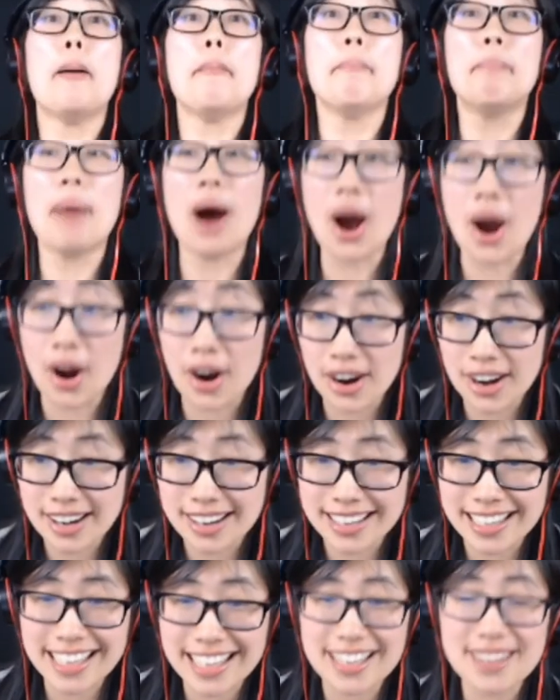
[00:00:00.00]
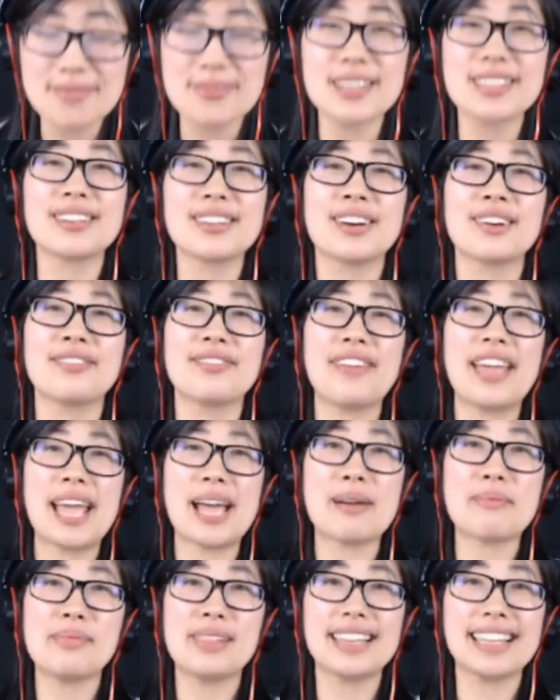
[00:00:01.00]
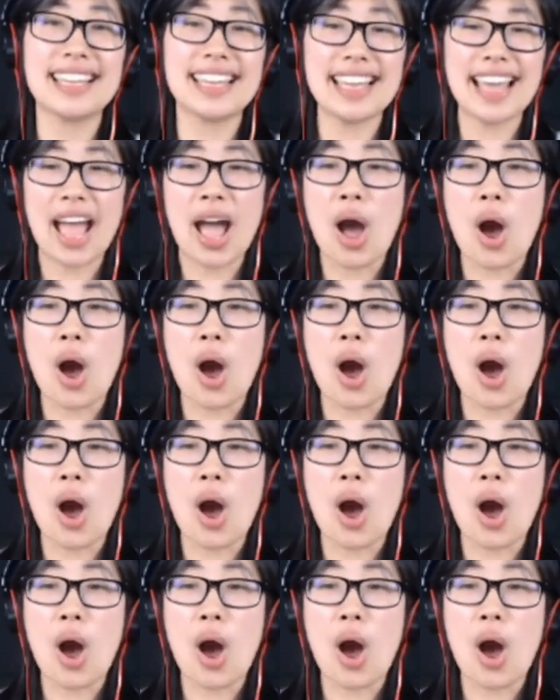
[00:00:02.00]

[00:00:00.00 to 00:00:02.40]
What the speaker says: party with your family,